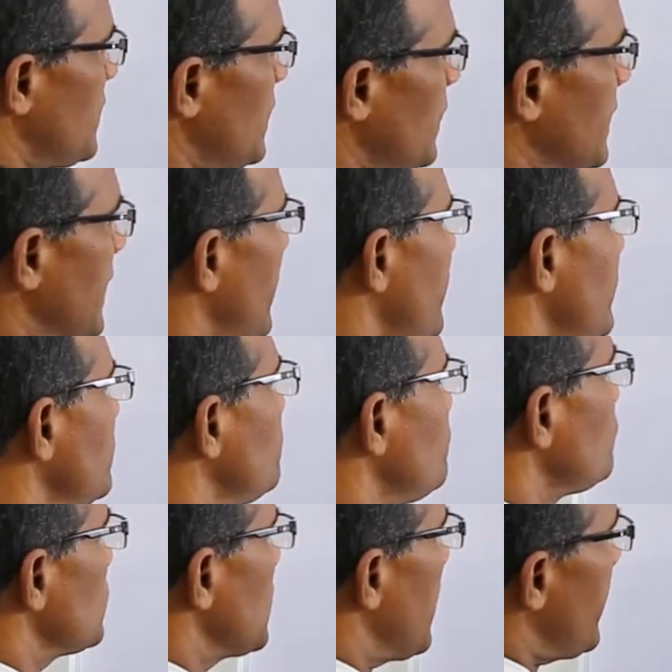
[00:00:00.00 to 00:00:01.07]
Okay,
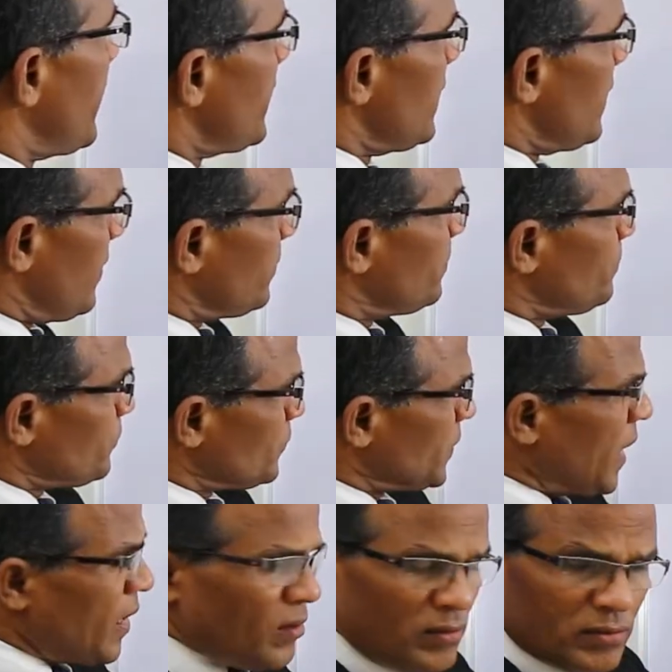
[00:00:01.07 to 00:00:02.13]
and
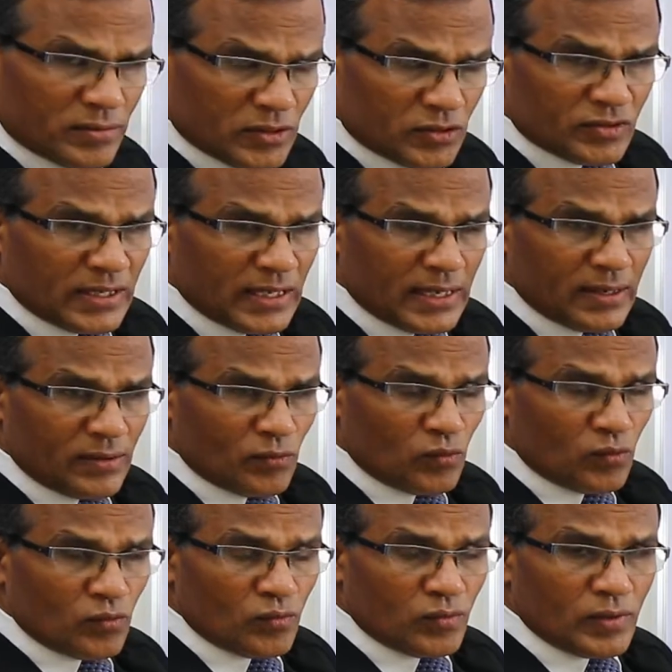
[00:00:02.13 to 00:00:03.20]
now you see
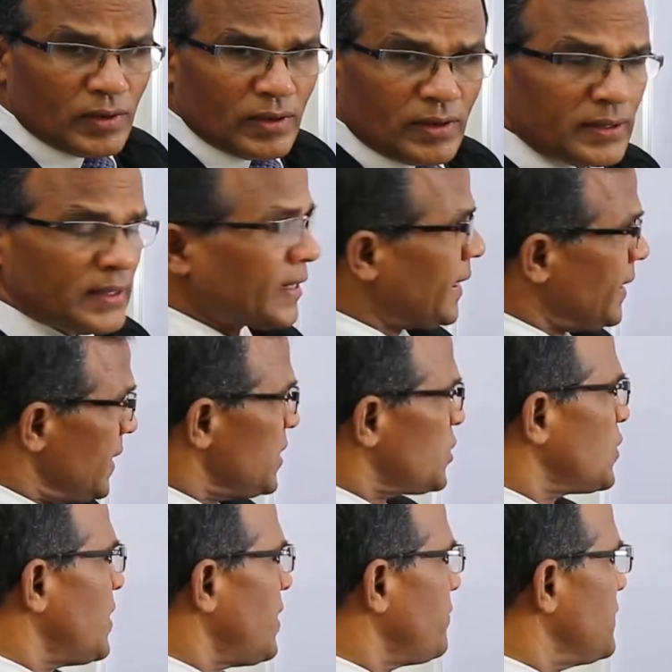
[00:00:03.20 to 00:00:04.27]
the
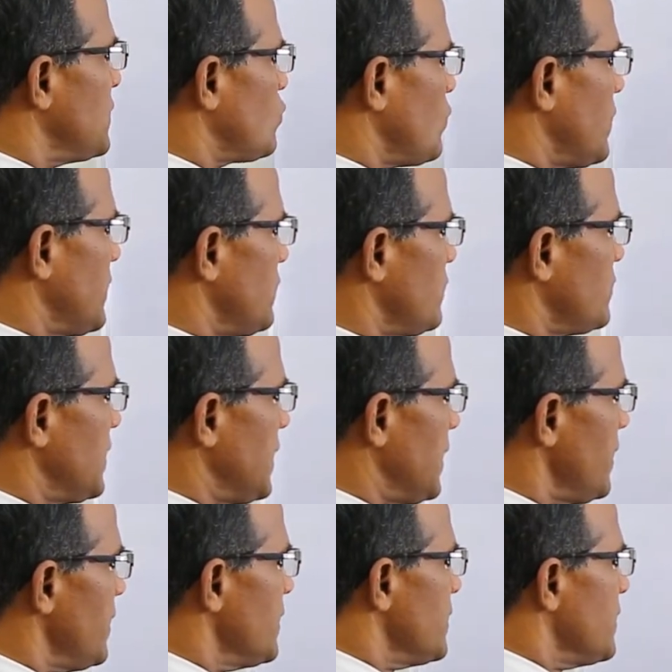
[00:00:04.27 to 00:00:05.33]
condition of this one, you
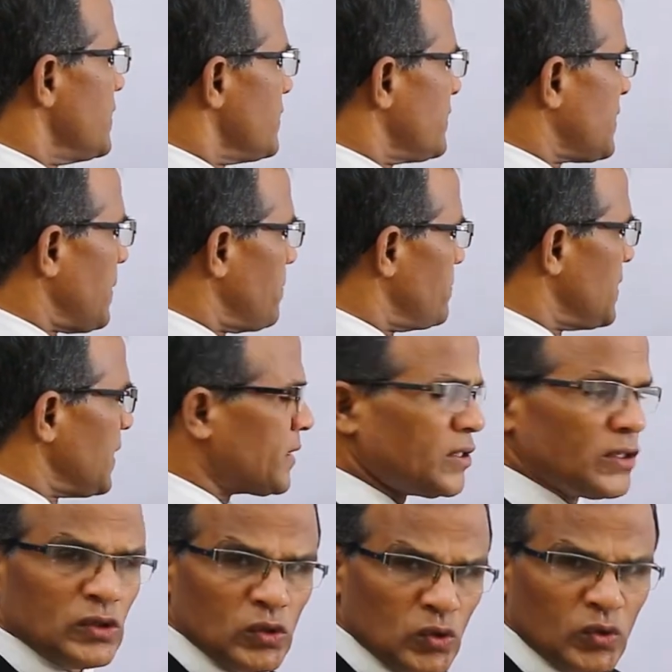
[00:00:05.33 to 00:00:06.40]
see, subject
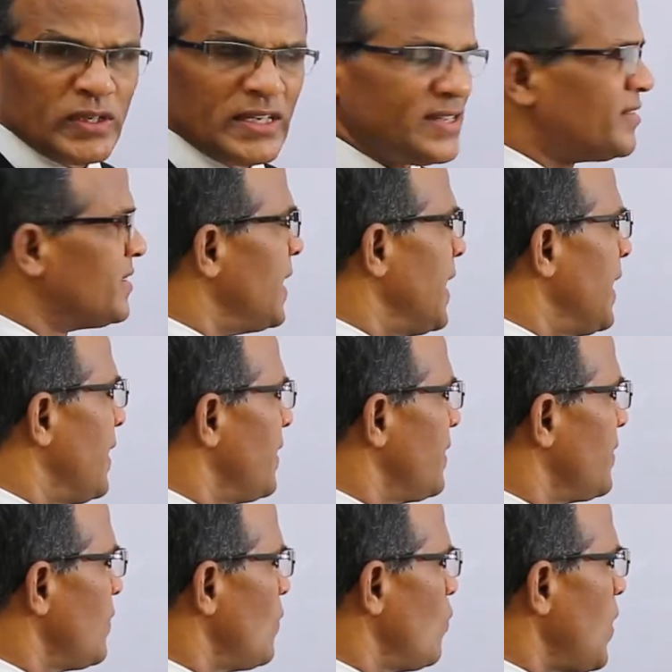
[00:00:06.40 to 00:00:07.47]
you is there.
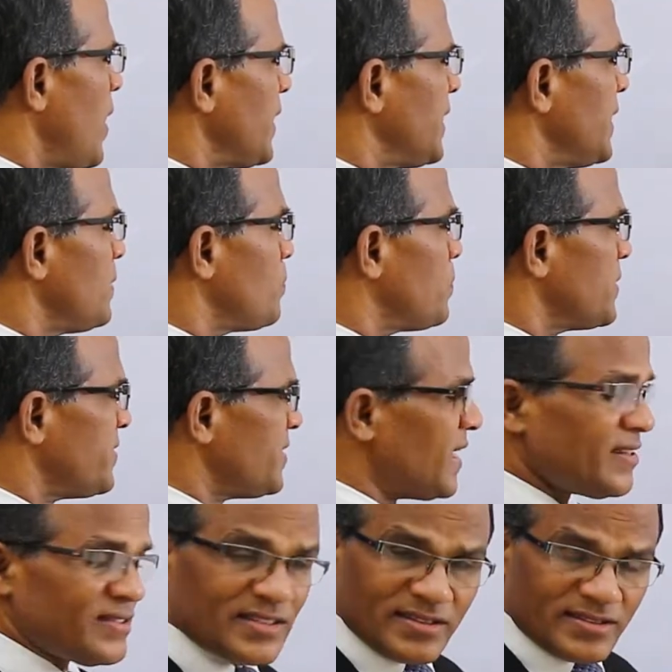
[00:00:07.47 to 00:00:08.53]
What it
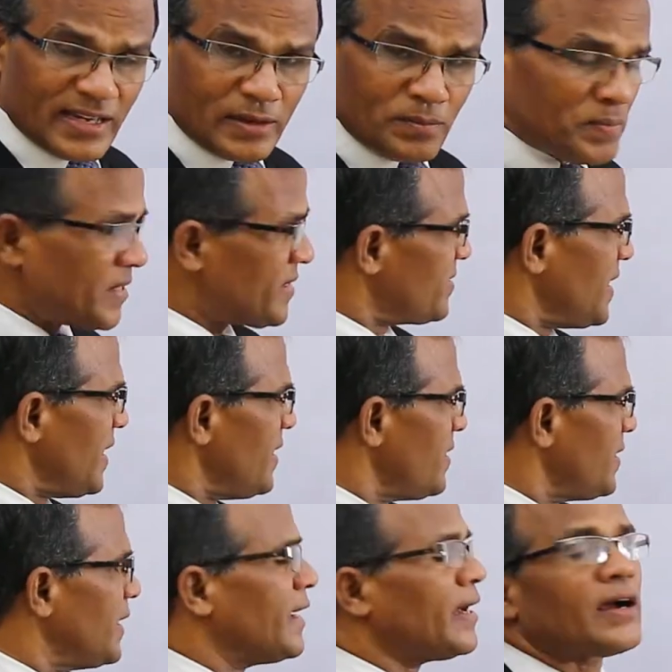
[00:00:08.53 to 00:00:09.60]
possesses at
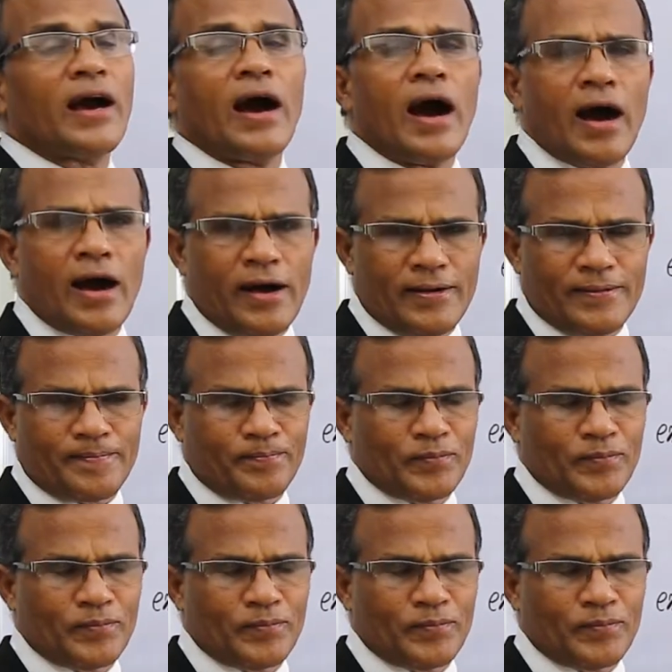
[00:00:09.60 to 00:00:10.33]
present? A car.